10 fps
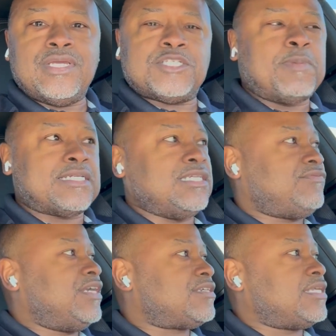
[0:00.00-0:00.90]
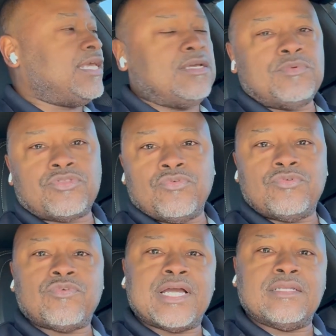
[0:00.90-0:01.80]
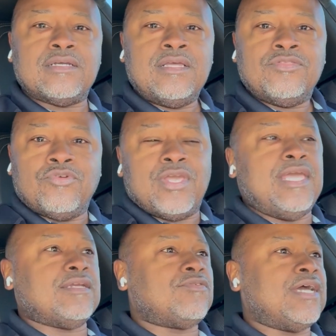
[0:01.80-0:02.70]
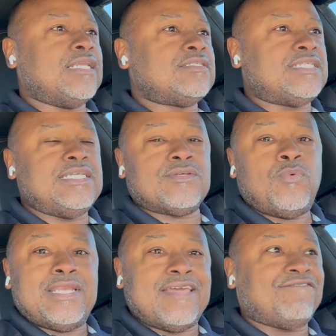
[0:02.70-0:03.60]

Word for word: Especially if they're saying it was through the regular, through the end of the regular season when they